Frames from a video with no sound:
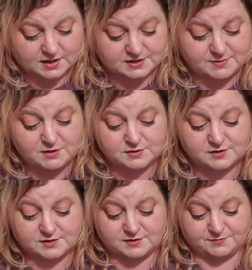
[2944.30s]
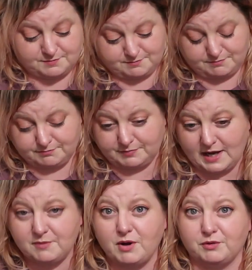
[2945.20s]
It smells
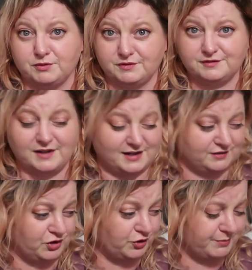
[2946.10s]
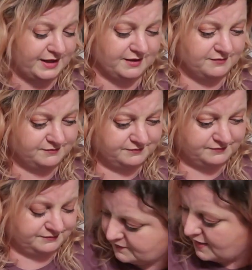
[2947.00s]
kind of potent and herby.
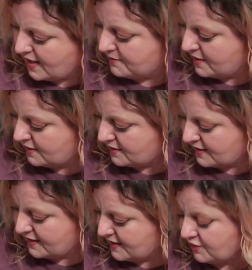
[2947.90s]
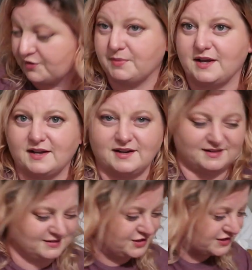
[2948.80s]
Okay, I'm not going to lay that on the pad
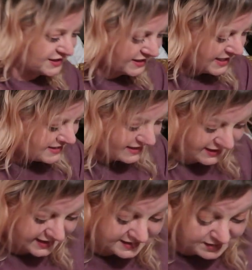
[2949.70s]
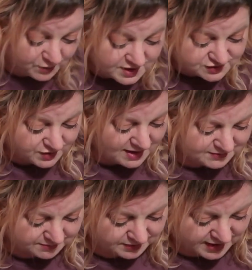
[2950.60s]
just in case it leaks. It was
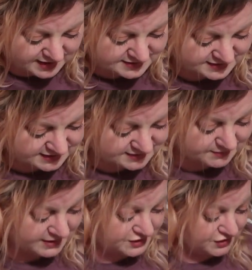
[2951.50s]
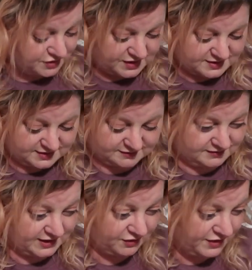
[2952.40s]
wrapped in plastic to make sure it
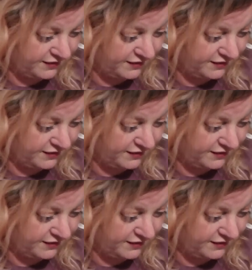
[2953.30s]
didn't get on